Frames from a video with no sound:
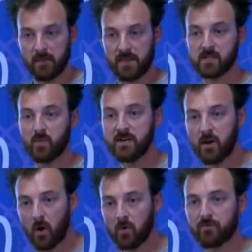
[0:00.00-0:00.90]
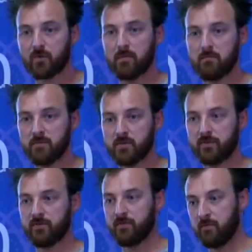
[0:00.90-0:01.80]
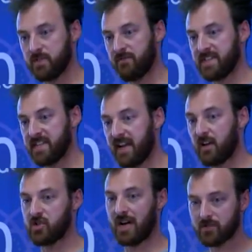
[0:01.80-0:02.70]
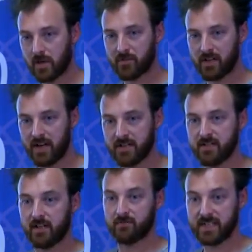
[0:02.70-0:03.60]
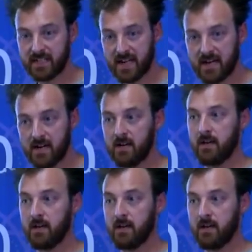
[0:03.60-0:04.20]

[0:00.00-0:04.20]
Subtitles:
things we know from sort of sophisticated JavaScript clients like Relay,